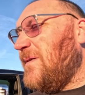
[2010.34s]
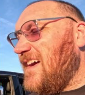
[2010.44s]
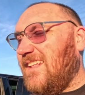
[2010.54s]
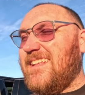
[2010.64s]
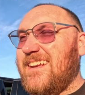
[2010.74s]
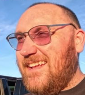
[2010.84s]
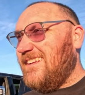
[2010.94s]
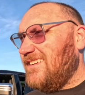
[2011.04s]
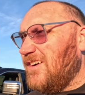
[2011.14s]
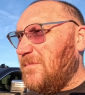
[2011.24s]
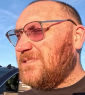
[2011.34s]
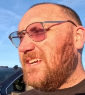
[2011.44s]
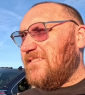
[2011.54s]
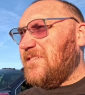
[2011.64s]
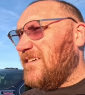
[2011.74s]
pedal it
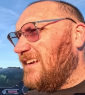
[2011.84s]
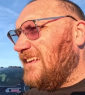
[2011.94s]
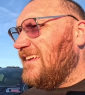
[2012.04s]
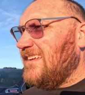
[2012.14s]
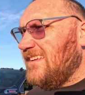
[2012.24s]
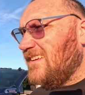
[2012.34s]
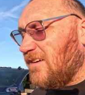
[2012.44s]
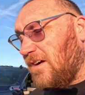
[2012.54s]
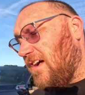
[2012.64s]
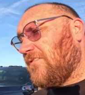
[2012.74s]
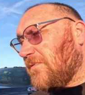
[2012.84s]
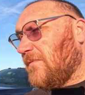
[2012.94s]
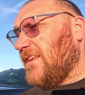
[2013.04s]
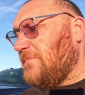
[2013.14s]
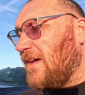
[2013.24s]
almost every run. Well, every
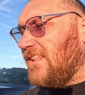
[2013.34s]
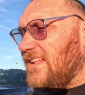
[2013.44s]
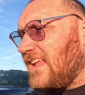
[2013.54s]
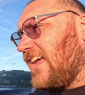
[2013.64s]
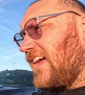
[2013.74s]
run we did pedal it.